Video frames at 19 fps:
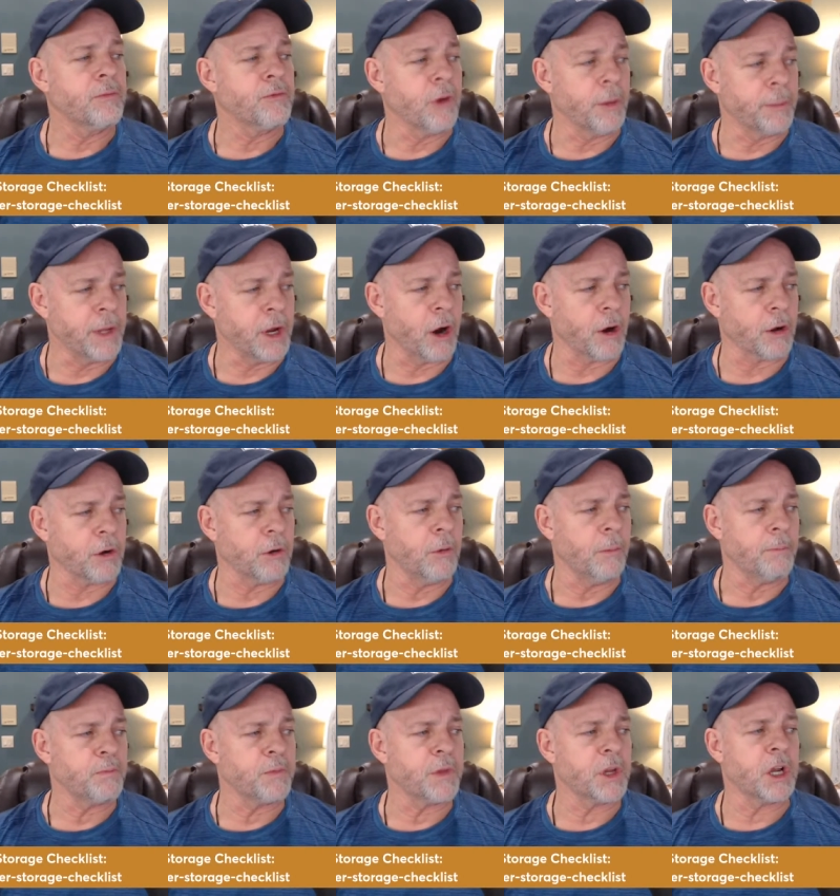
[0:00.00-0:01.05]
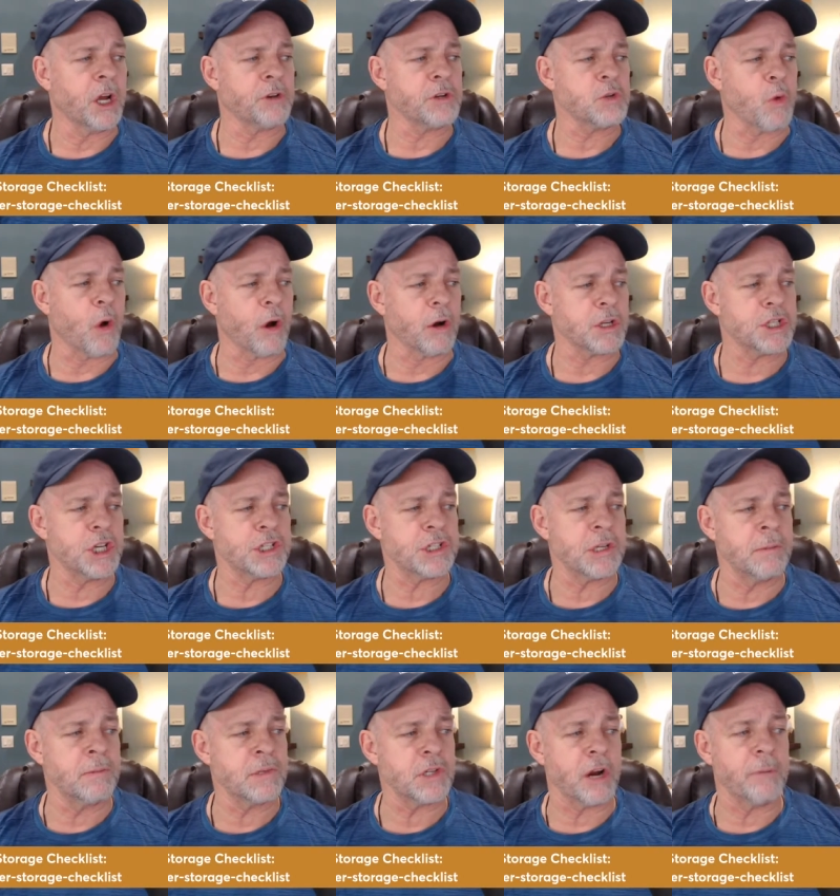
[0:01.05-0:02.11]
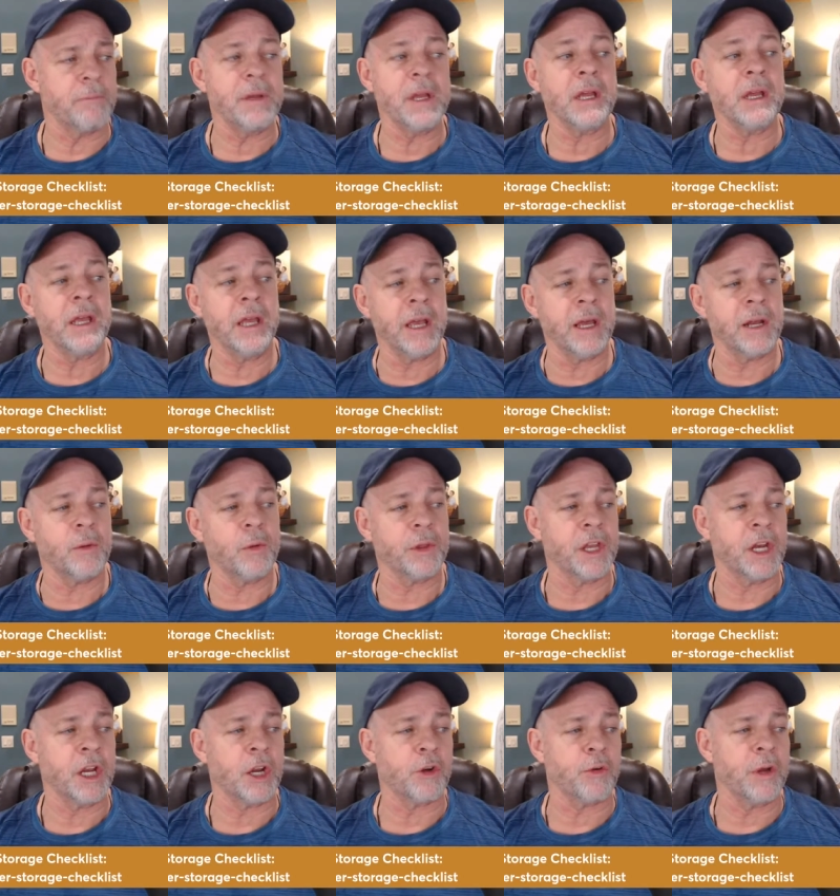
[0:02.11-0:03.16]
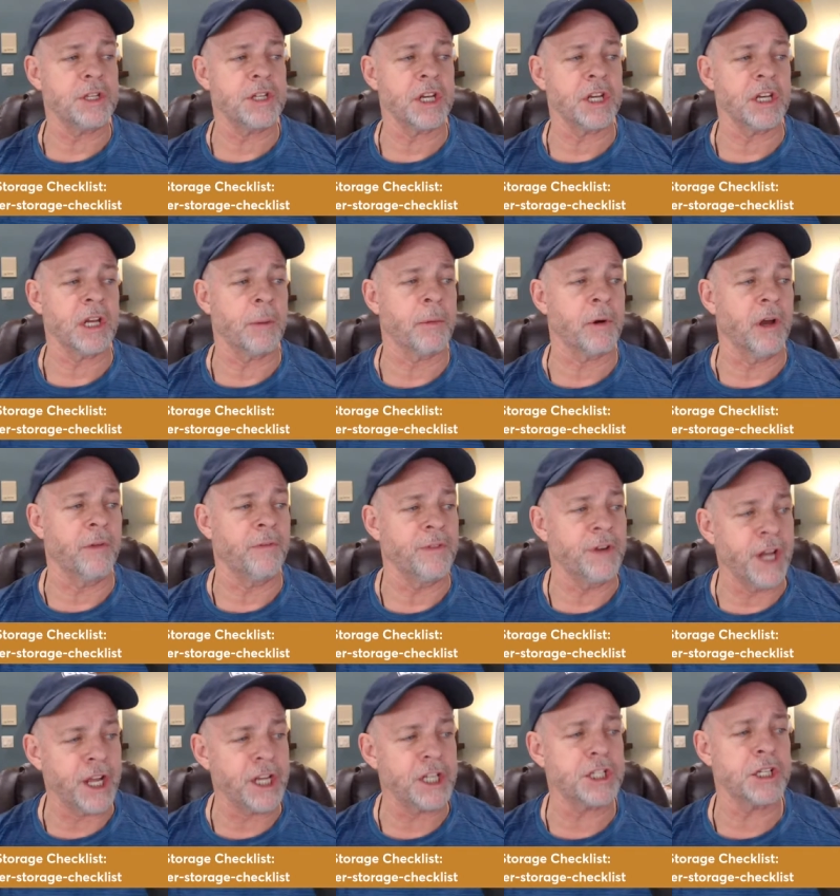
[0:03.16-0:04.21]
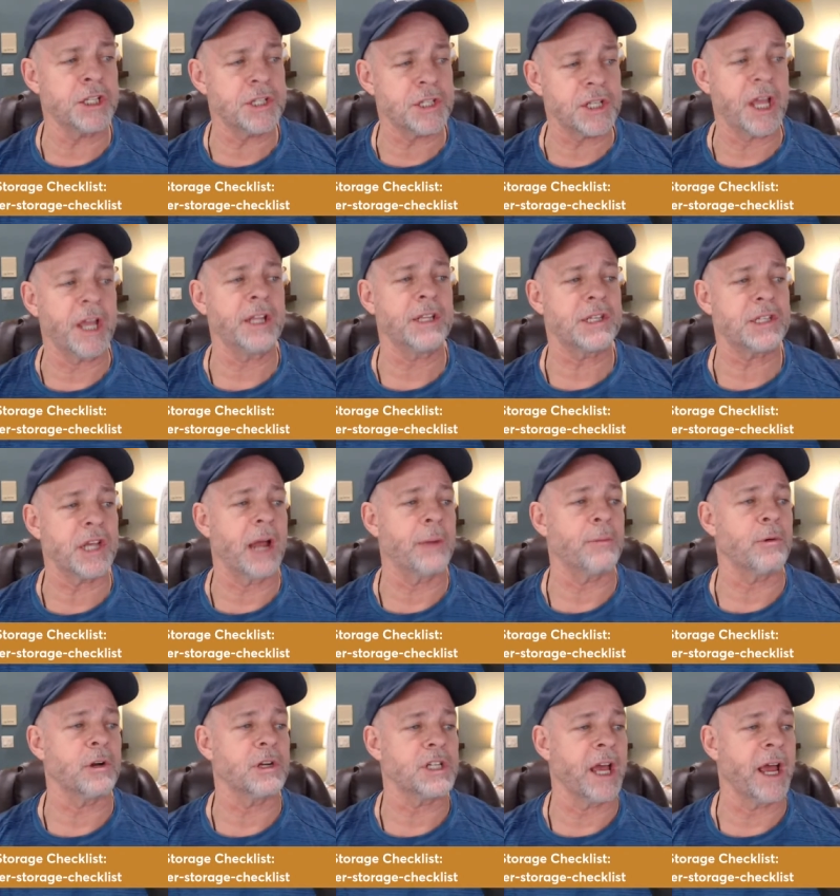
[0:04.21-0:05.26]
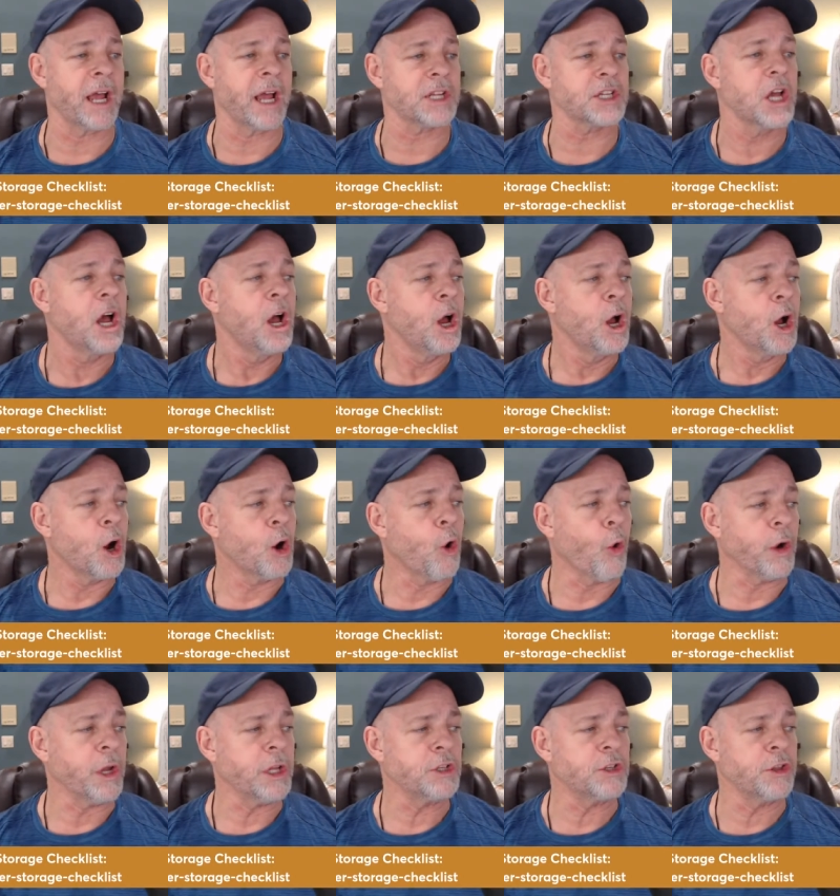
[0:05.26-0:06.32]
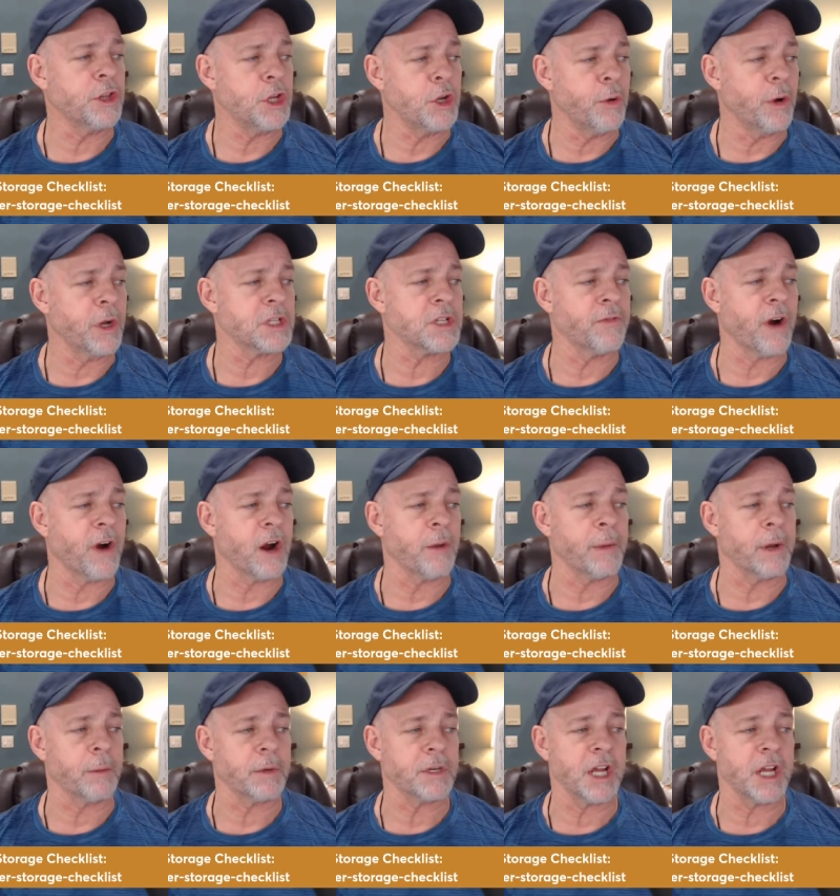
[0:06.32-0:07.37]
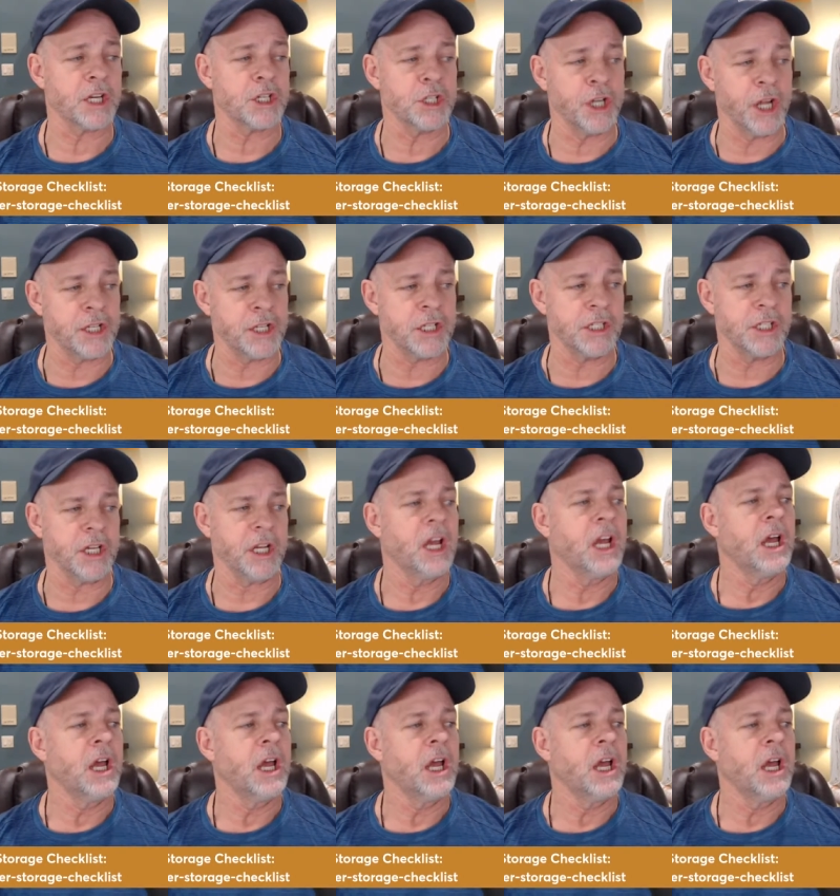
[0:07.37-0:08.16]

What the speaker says: From the article, the country's water systems are being hit with an increasing number of nation-state cyber attacks, according to the U.S. Environmental Protection Agency,